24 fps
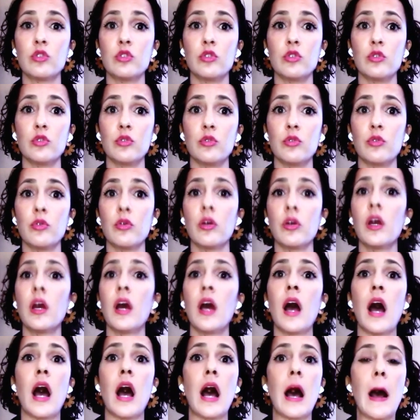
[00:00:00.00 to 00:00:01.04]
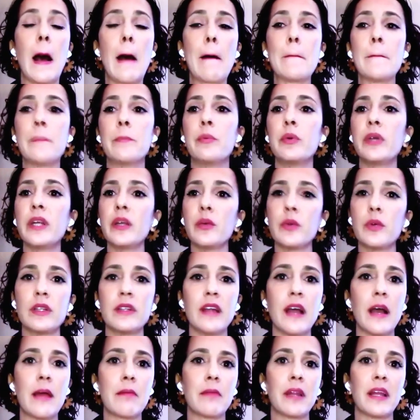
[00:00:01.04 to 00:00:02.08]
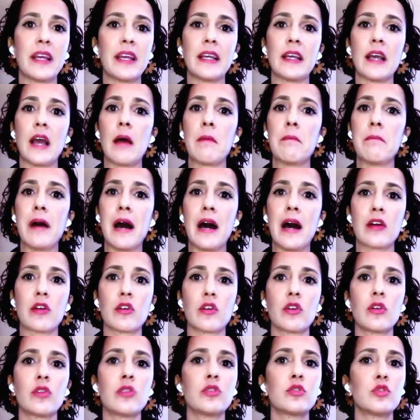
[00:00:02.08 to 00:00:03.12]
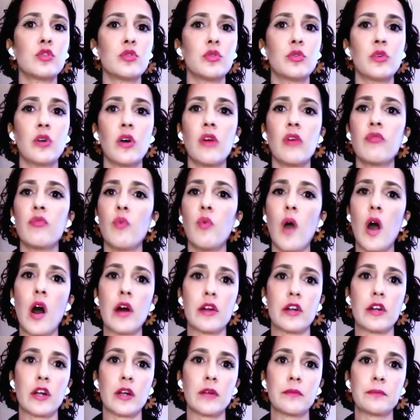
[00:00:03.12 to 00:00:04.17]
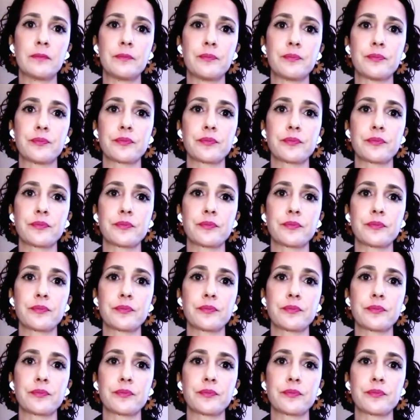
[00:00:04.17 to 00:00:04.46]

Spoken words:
to bring with them like a bottle of water,